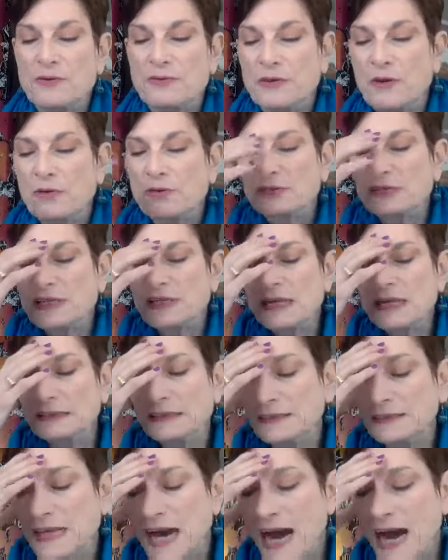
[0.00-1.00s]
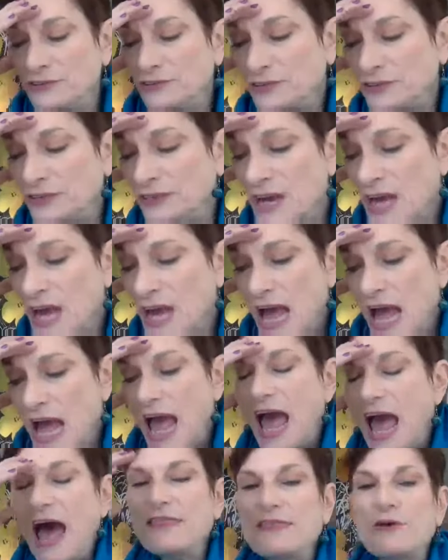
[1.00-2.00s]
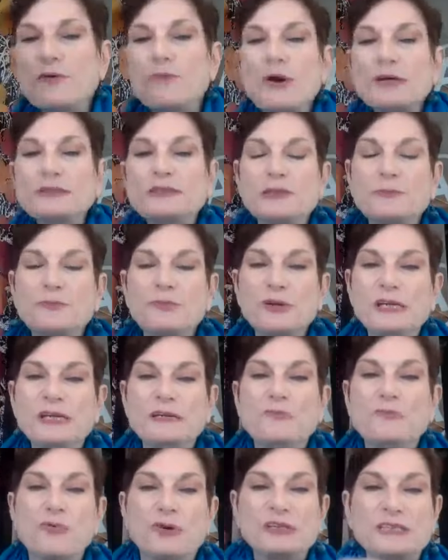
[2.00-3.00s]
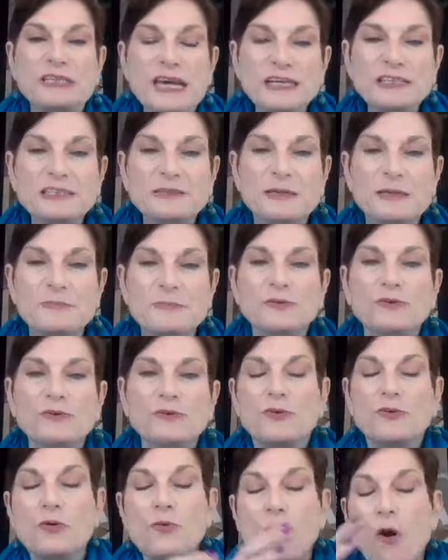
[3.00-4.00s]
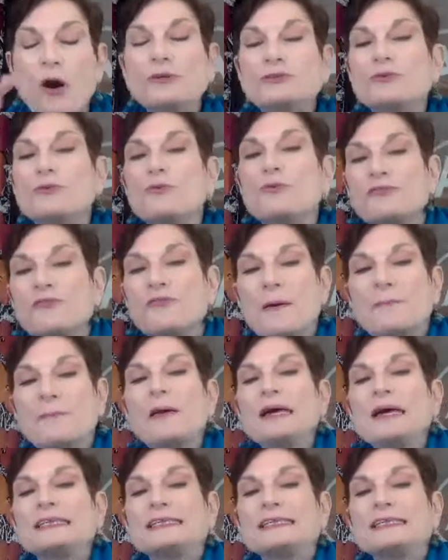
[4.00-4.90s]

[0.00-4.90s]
they were selling to doctors and they wanted to bring in more salespeople who also were from